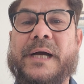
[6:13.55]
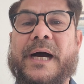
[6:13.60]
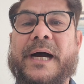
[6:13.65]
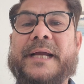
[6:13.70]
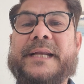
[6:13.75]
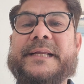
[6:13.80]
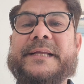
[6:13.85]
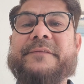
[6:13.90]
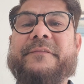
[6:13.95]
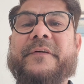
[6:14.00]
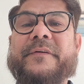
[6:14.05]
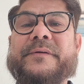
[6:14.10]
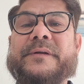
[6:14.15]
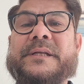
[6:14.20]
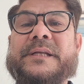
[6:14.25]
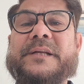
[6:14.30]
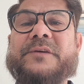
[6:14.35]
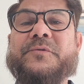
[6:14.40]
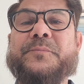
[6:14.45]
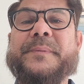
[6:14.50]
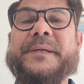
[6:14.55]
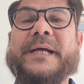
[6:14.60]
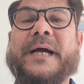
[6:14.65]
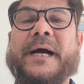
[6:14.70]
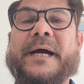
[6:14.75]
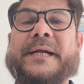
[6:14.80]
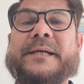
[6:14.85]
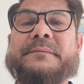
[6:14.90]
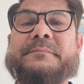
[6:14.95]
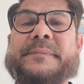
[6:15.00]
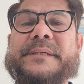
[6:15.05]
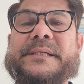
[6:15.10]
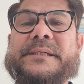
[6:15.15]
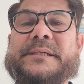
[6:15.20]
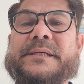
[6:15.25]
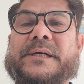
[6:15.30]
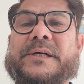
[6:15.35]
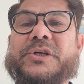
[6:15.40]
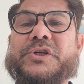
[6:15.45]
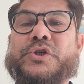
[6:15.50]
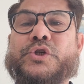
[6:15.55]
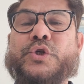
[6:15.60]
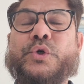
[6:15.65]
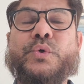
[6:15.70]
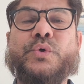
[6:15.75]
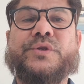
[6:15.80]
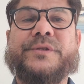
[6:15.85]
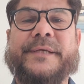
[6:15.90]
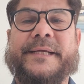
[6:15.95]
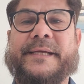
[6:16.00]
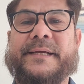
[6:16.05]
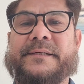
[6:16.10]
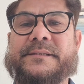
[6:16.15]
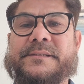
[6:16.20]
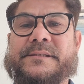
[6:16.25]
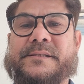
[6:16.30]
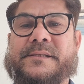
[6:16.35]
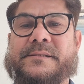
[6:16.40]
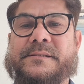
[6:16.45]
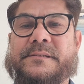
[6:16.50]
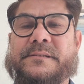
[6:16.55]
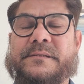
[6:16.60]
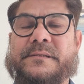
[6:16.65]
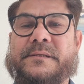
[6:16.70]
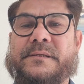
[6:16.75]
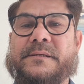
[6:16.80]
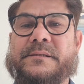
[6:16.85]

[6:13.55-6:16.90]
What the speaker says: I leave behind me two things,